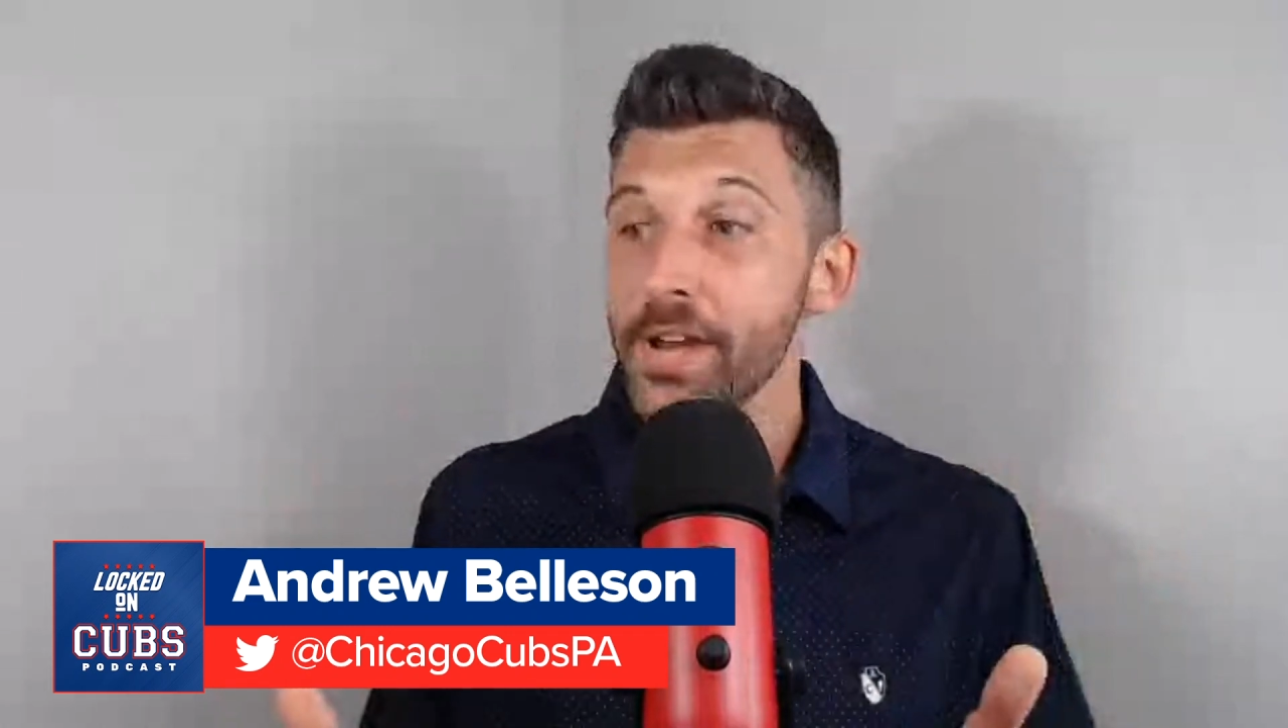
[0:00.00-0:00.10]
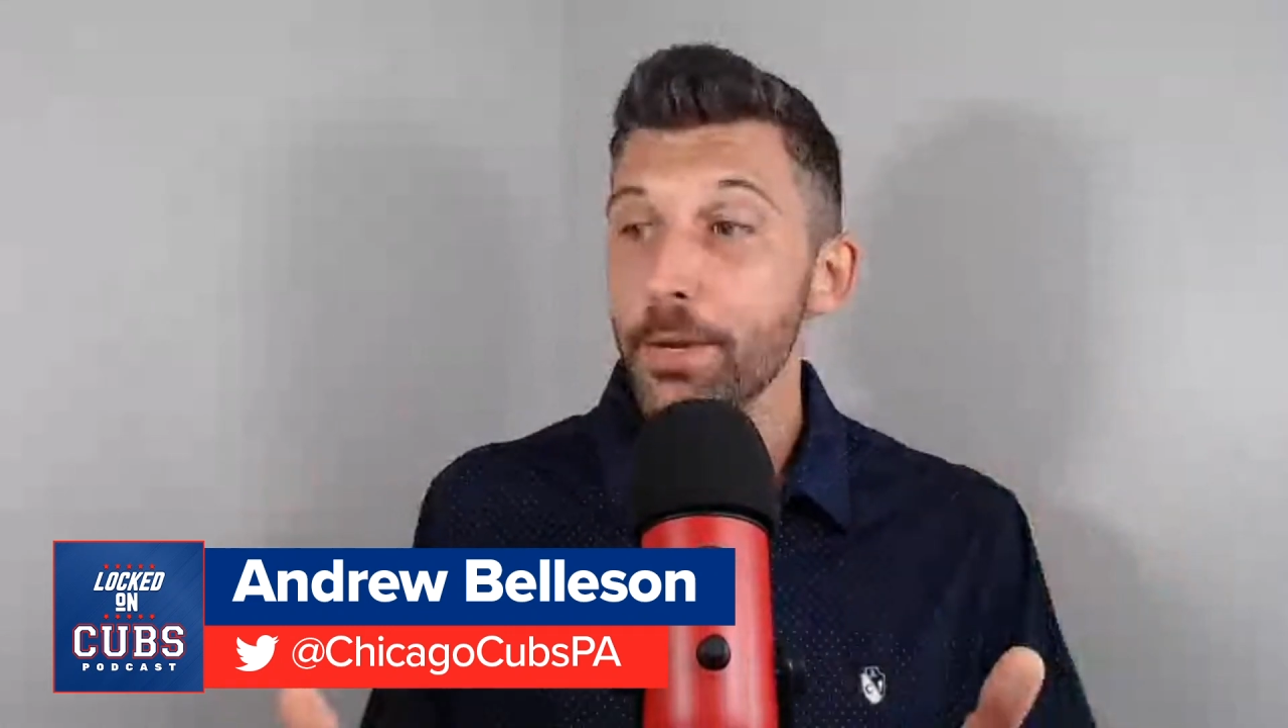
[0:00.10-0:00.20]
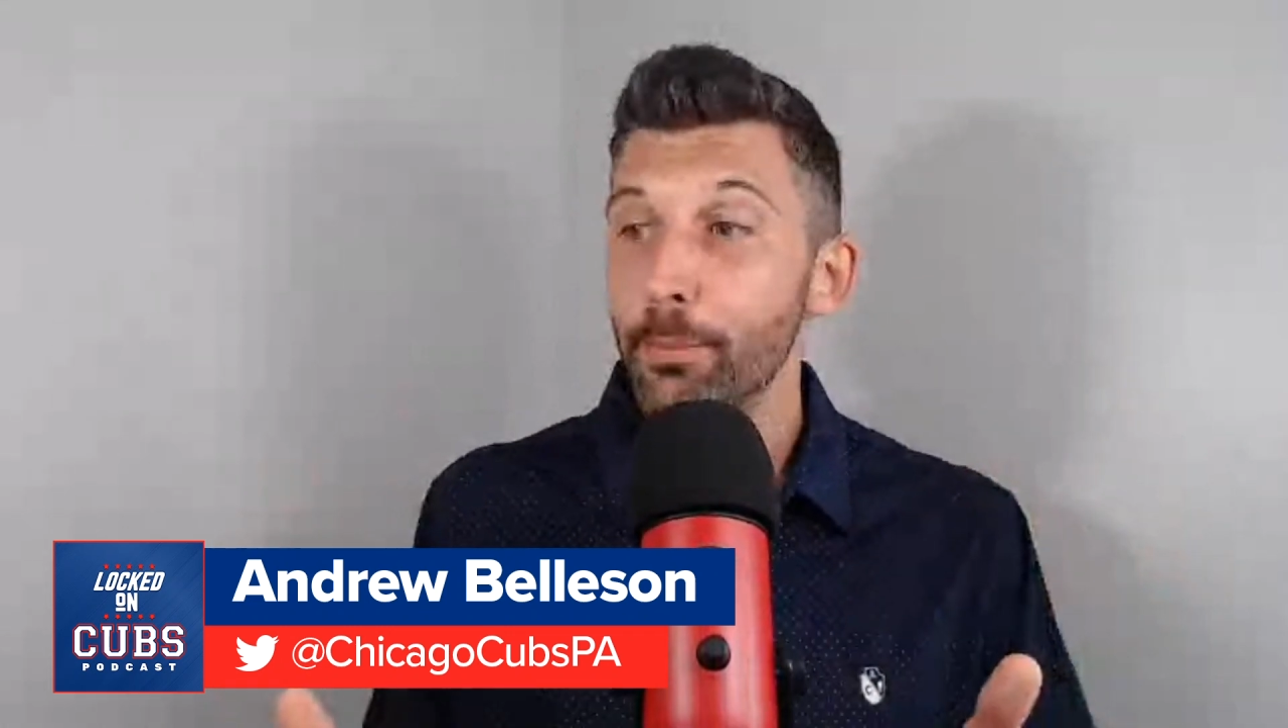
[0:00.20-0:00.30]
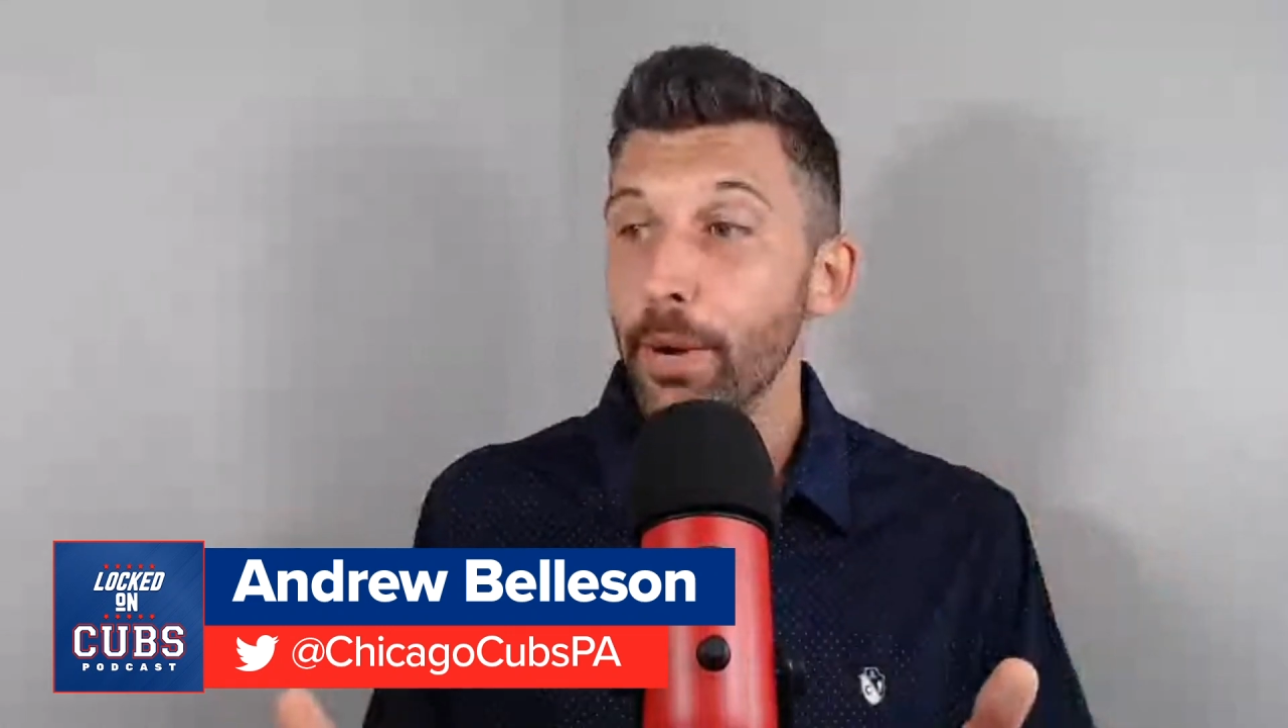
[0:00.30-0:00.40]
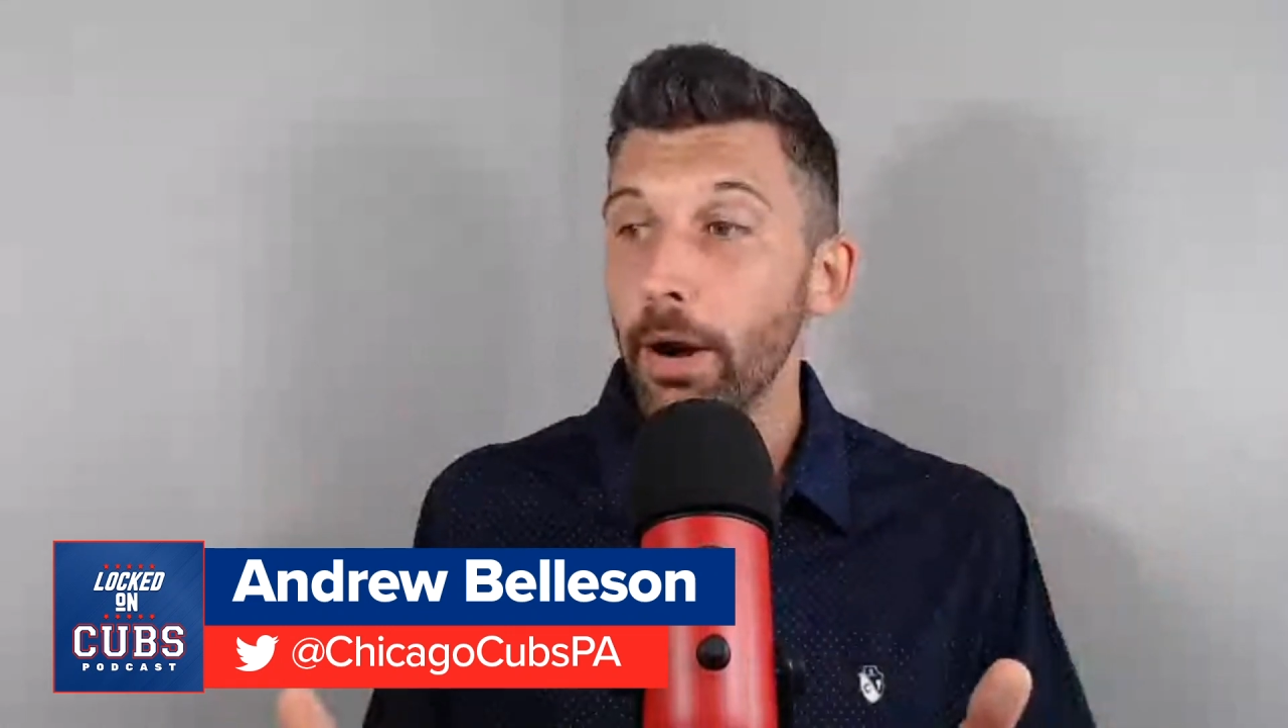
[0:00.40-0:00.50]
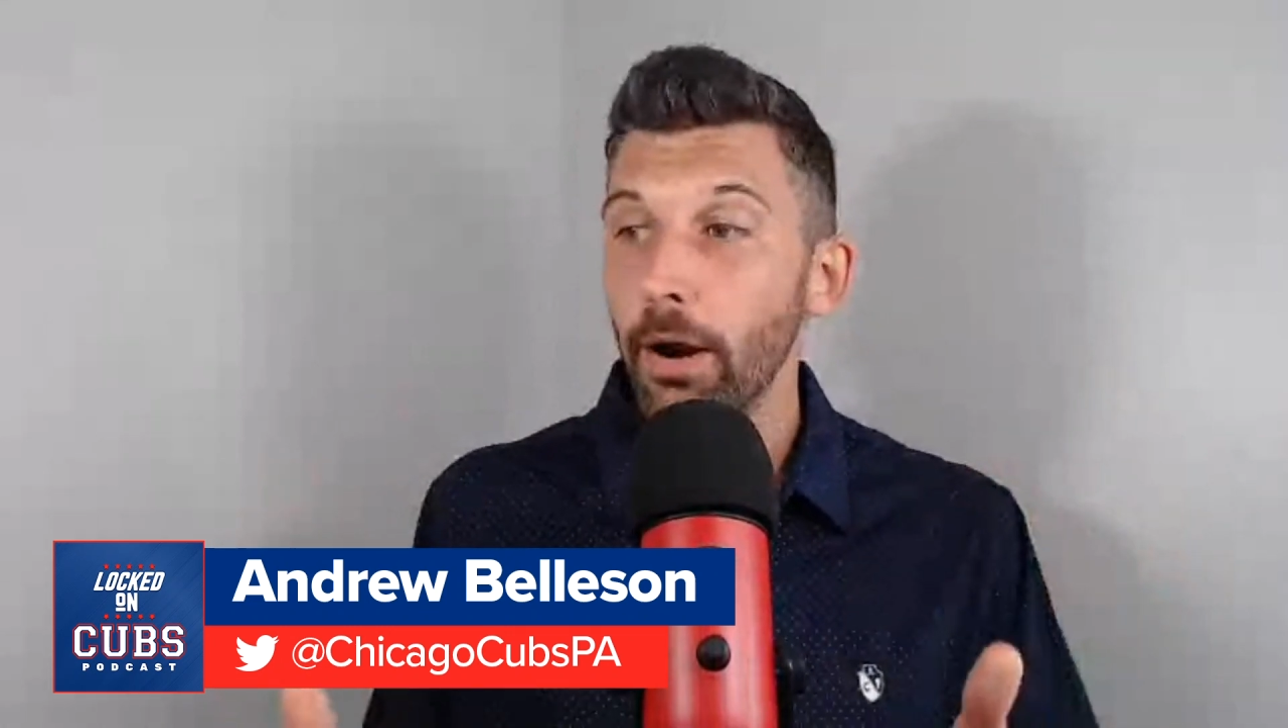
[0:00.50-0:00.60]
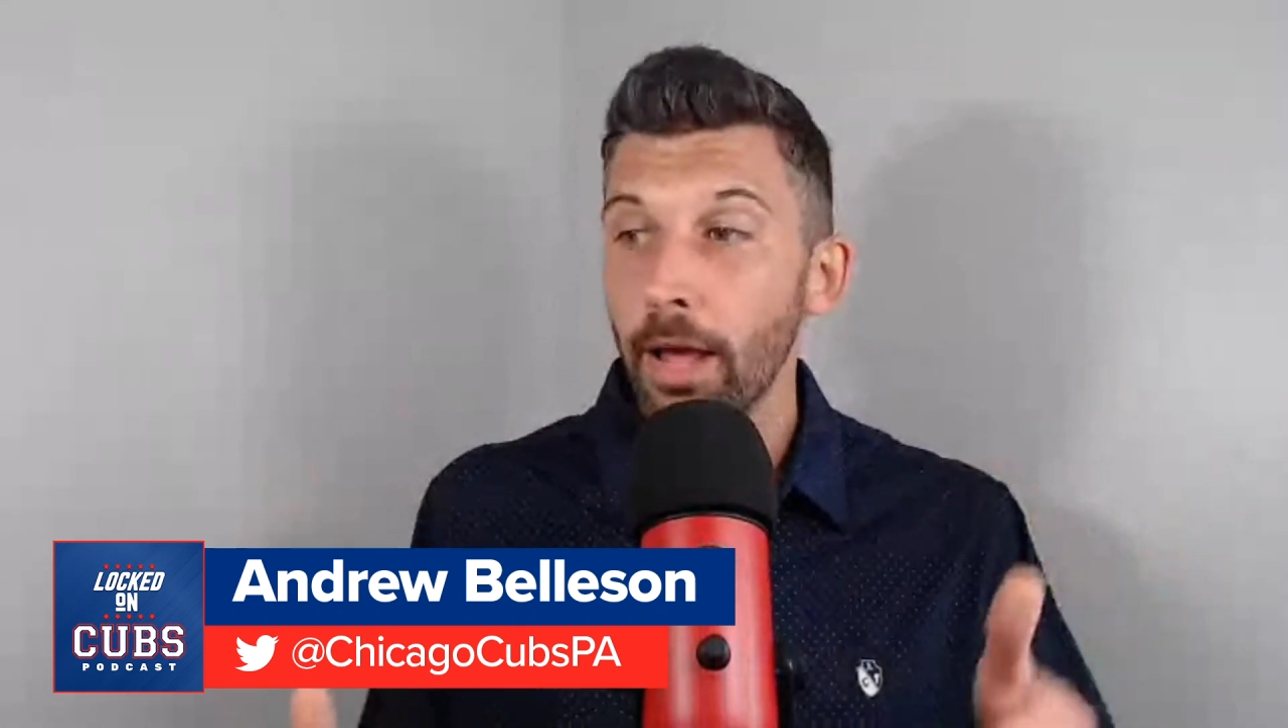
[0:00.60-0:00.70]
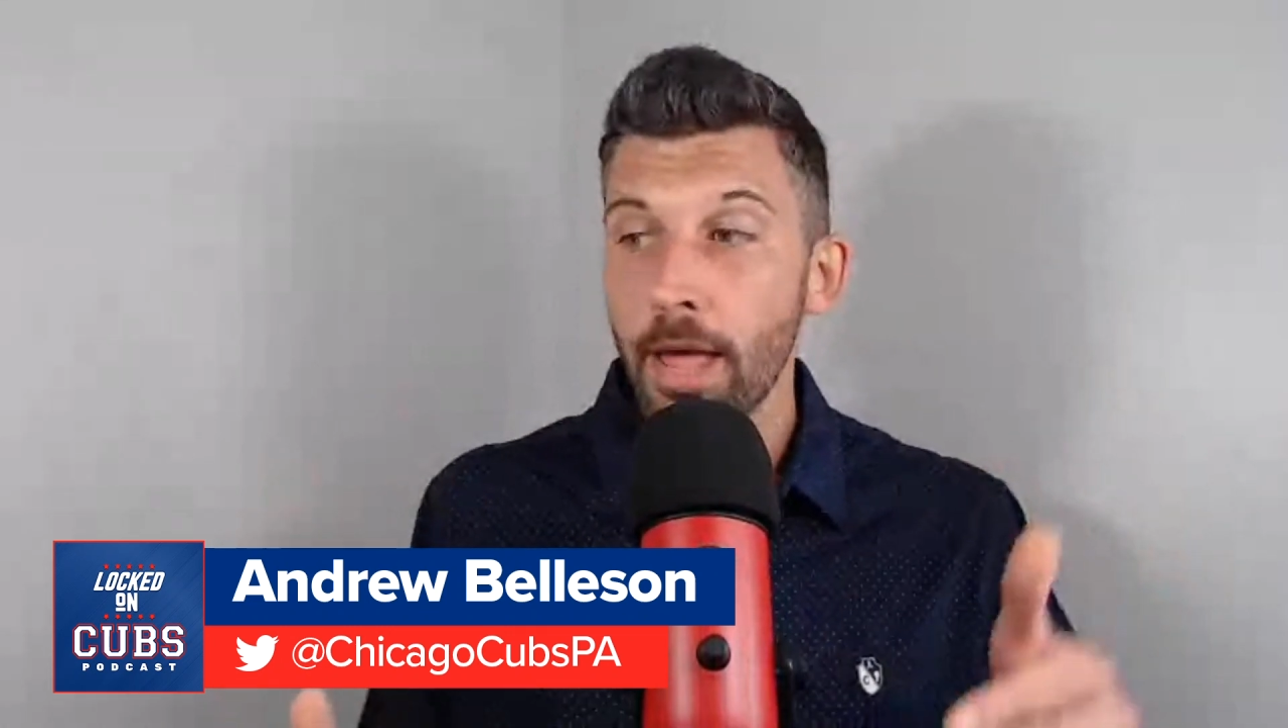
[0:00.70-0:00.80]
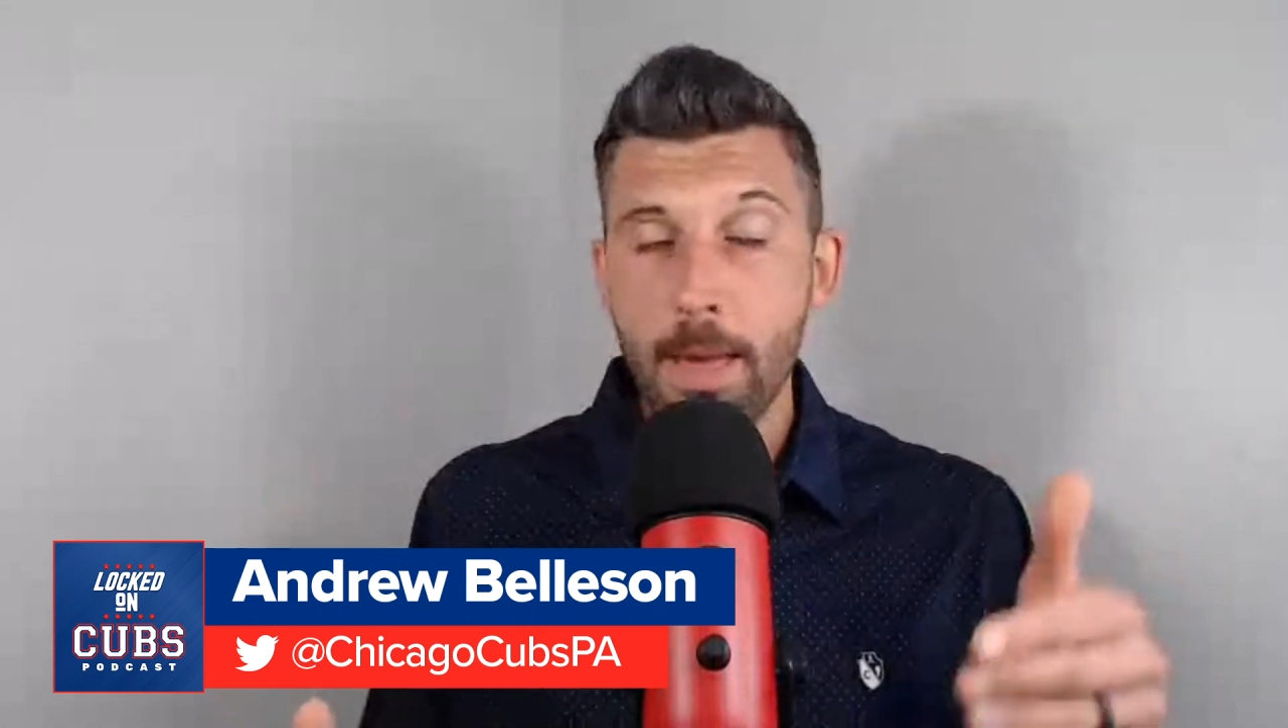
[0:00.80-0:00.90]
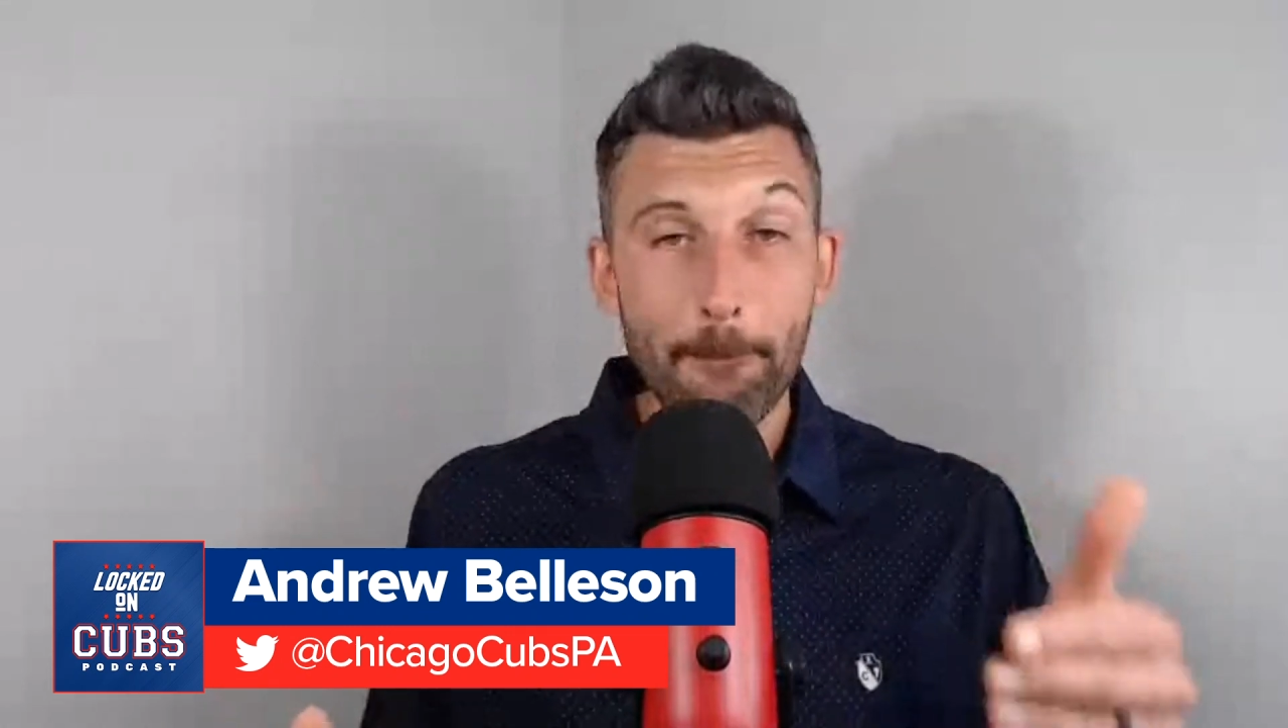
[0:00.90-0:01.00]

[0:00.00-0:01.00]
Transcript: Tepera